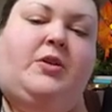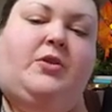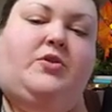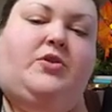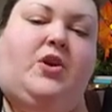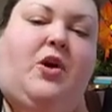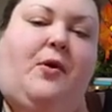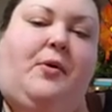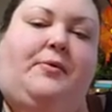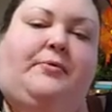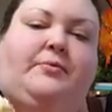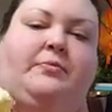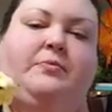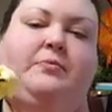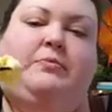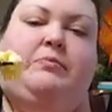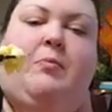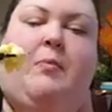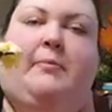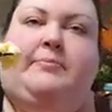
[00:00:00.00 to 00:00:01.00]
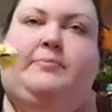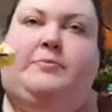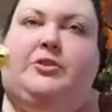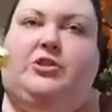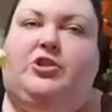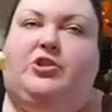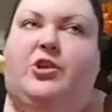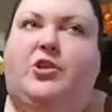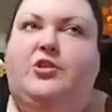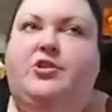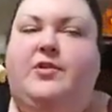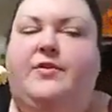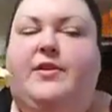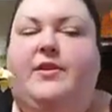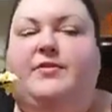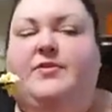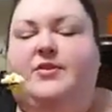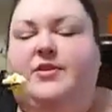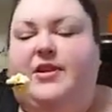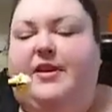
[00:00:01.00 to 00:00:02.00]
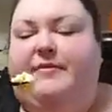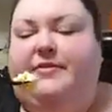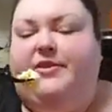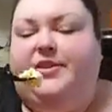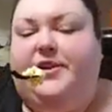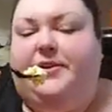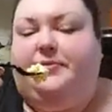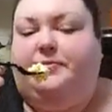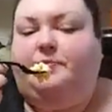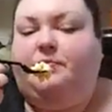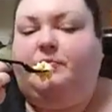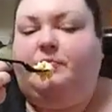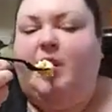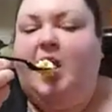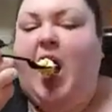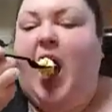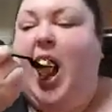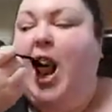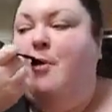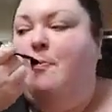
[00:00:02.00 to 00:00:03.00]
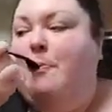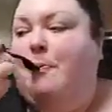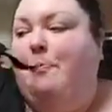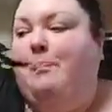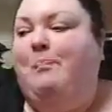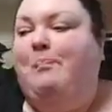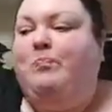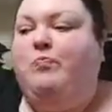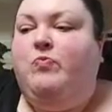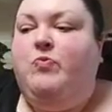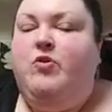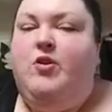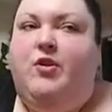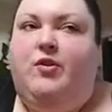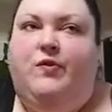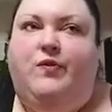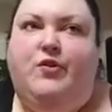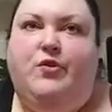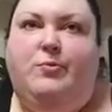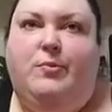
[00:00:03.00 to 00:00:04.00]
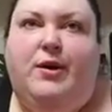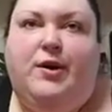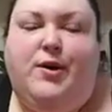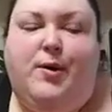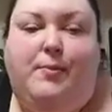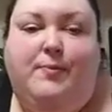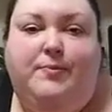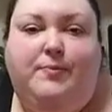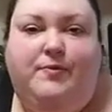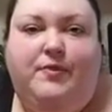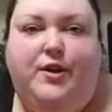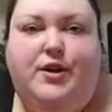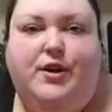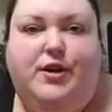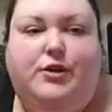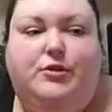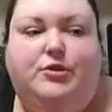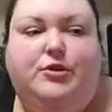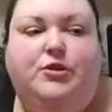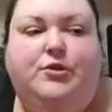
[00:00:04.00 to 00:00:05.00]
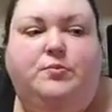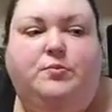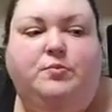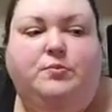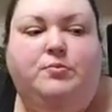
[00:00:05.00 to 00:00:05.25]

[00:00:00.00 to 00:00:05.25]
So, I started 2017, did a few makeup videos,